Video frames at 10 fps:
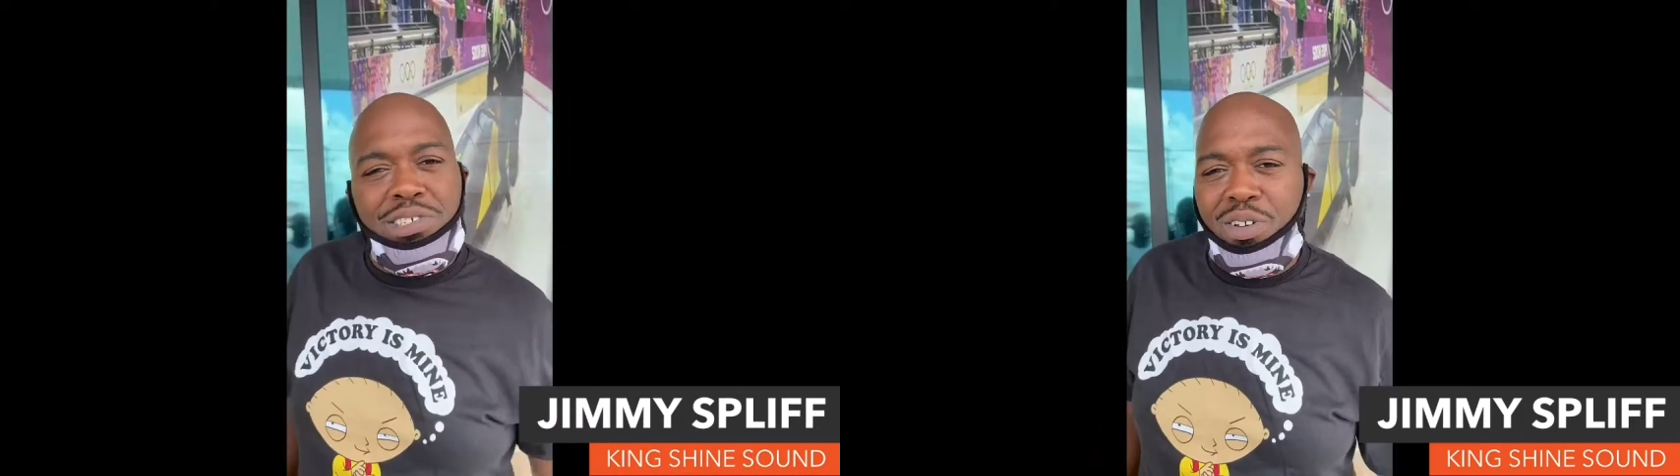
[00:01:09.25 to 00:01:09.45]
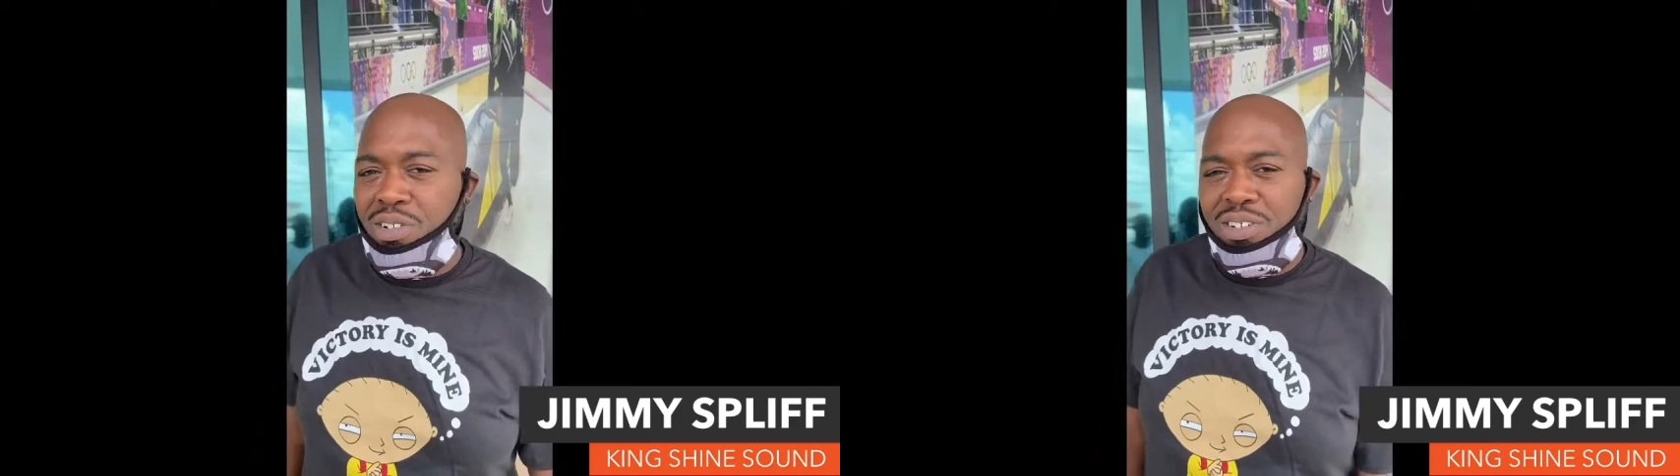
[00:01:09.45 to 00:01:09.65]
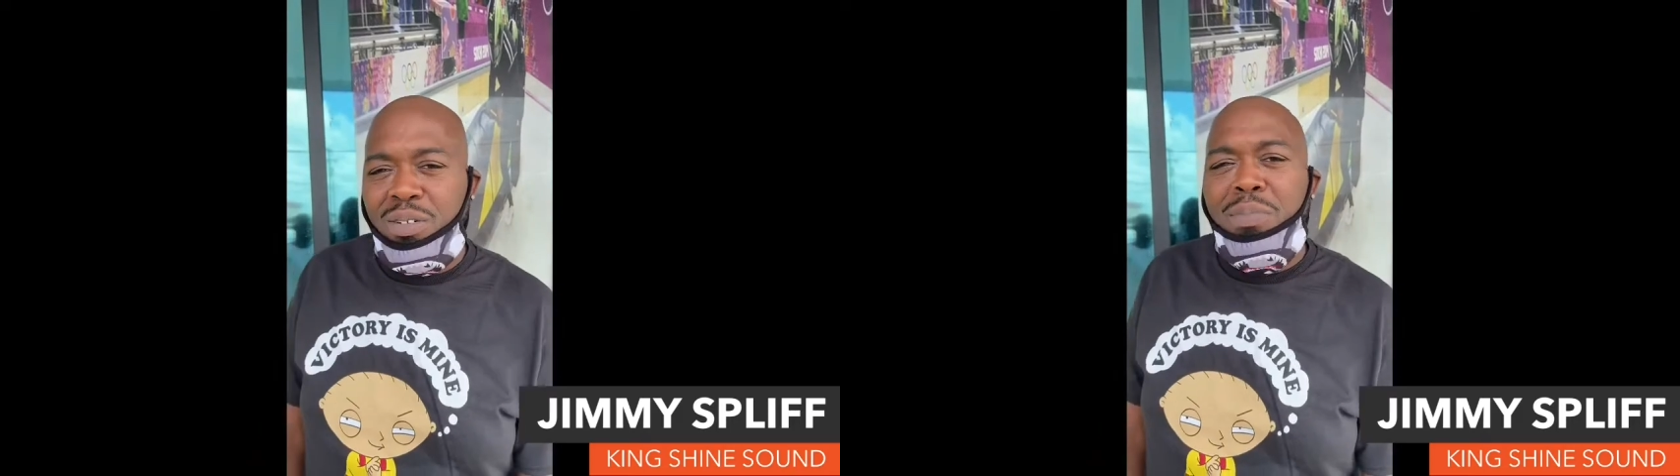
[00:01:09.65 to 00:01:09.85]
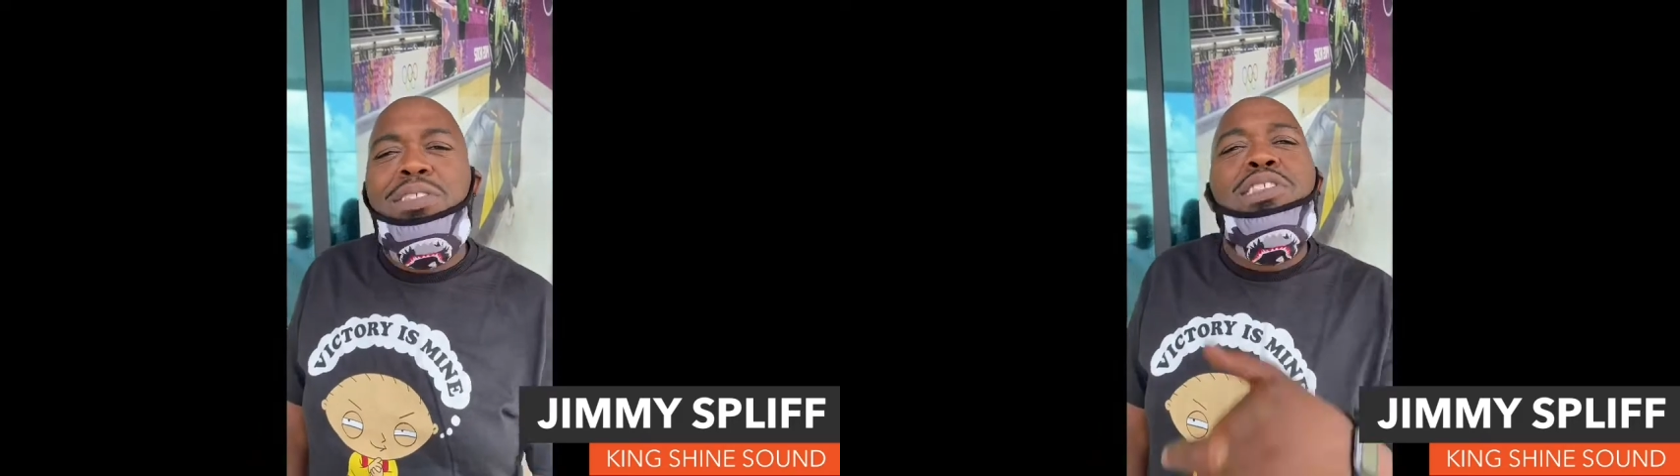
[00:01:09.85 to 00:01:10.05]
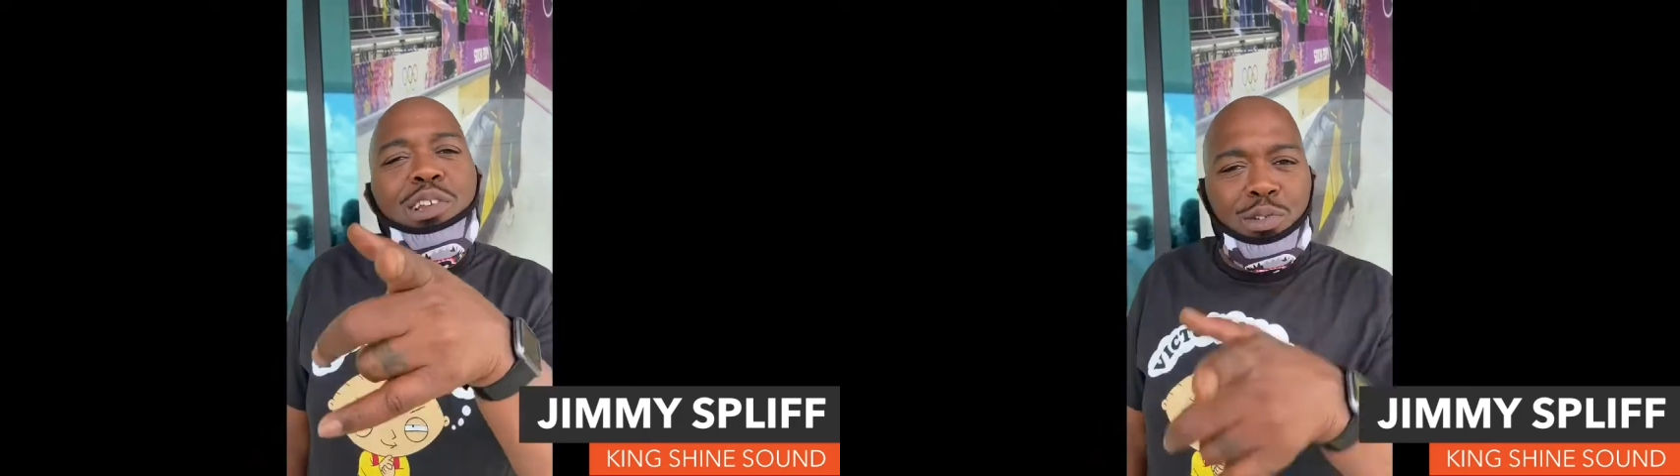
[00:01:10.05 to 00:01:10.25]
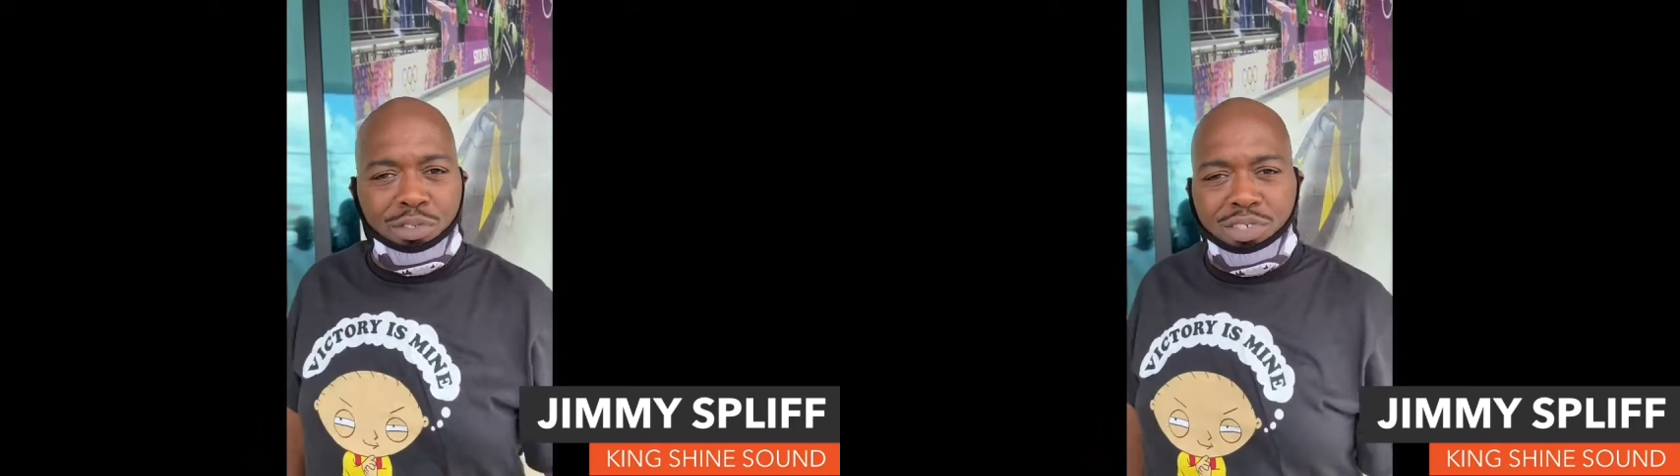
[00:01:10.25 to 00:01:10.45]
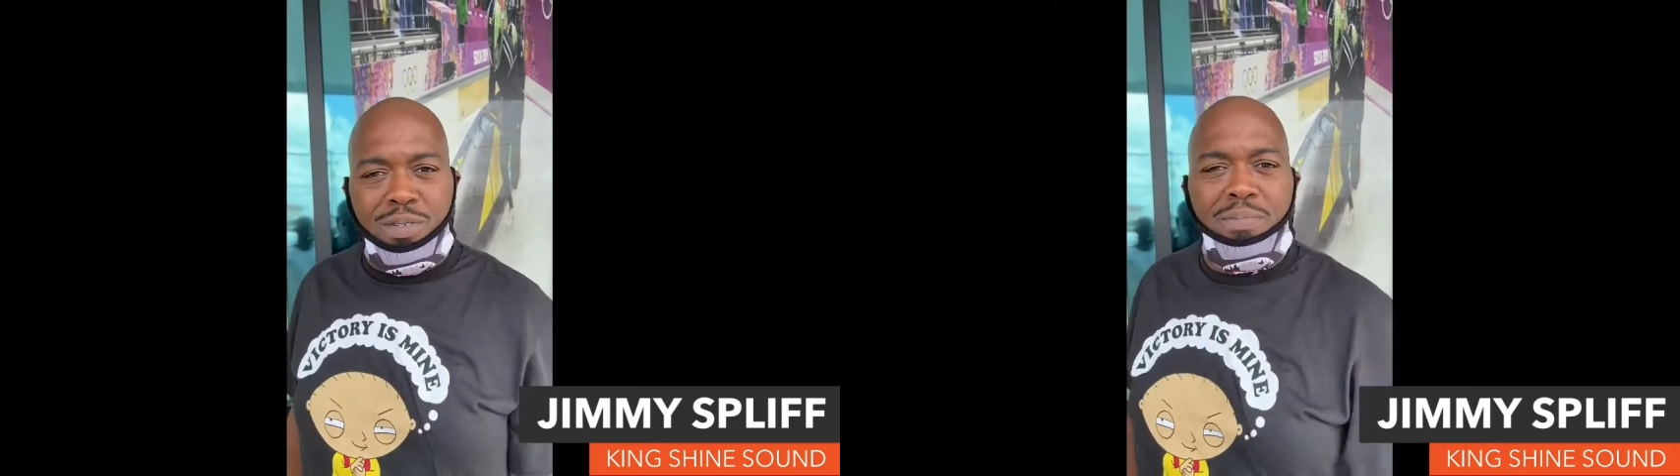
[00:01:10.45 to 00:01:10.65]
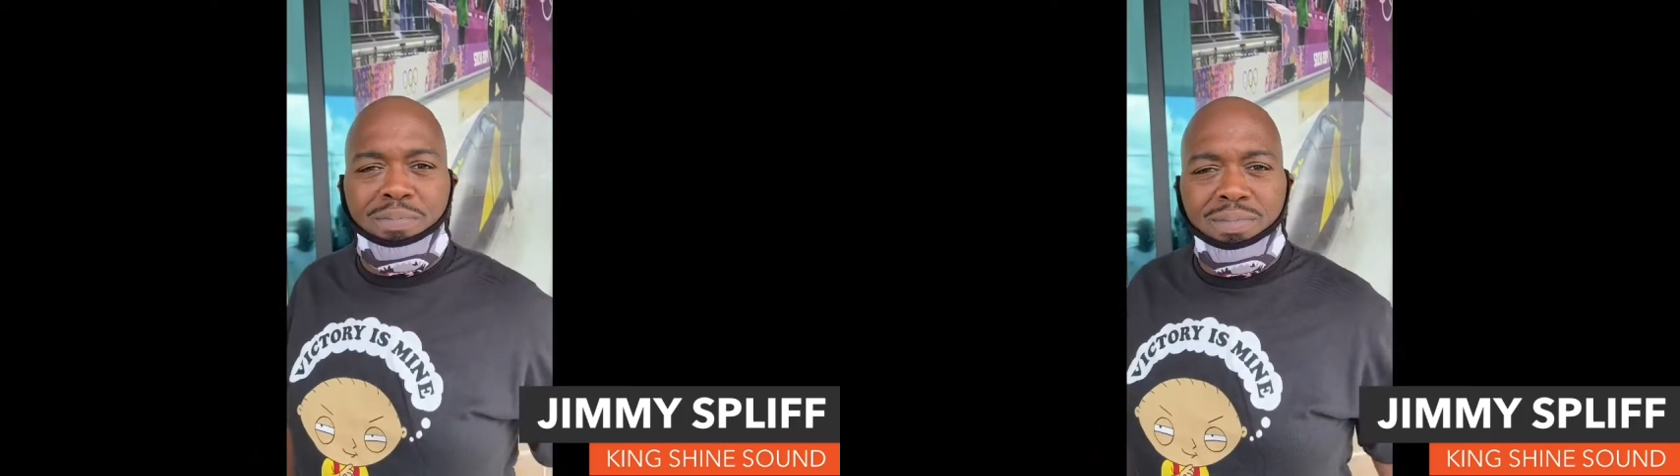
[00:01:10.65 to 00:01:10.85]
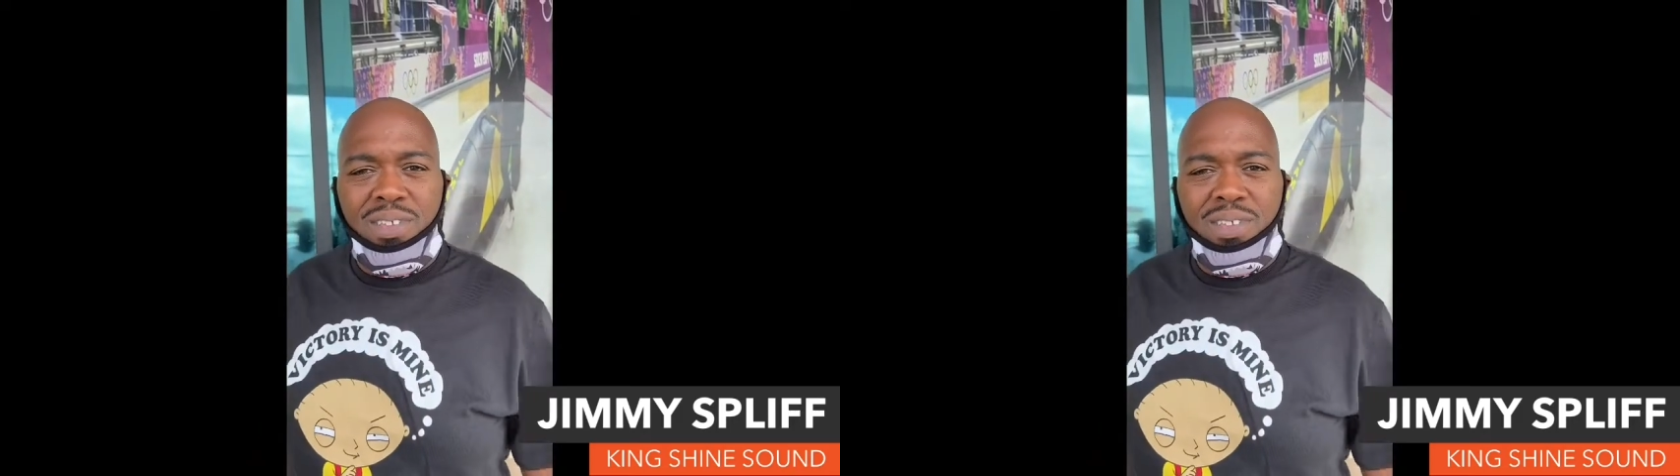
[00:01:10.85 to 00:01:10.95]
I'm telling you something.